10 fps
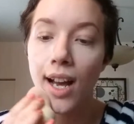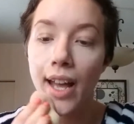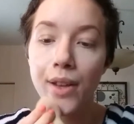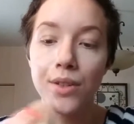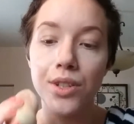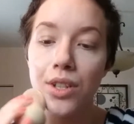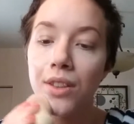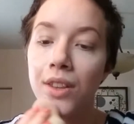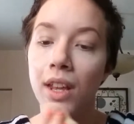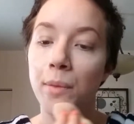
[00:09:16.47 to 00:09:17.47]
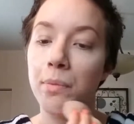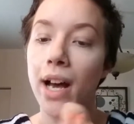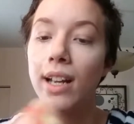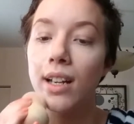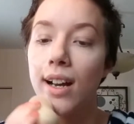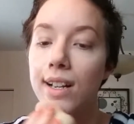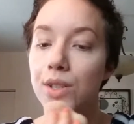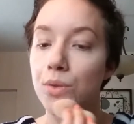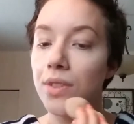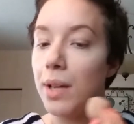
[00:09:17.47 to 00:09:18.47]
I used to think back in high
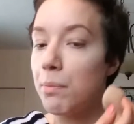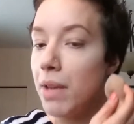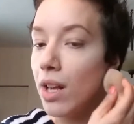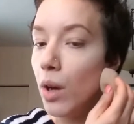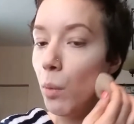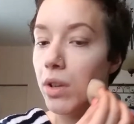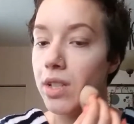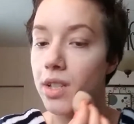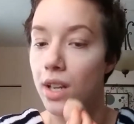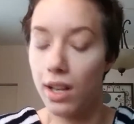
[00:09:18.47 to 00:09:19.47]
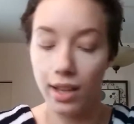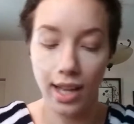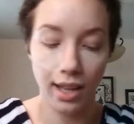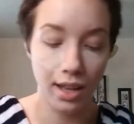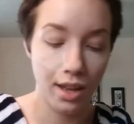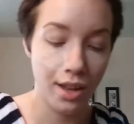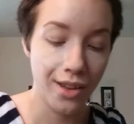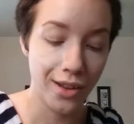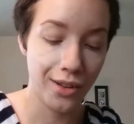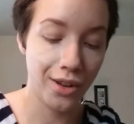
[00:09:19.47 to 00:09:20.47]
school that makeup was to like
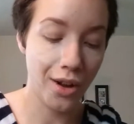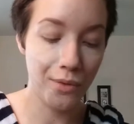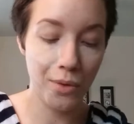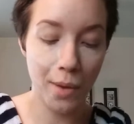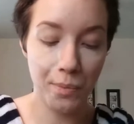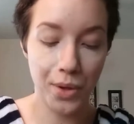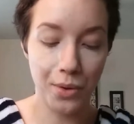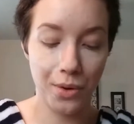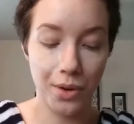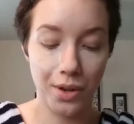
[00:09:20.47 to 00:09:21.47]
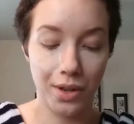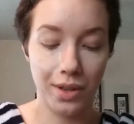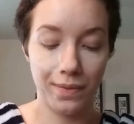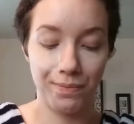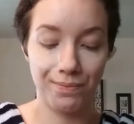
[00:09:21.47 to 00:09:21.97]
cover up your,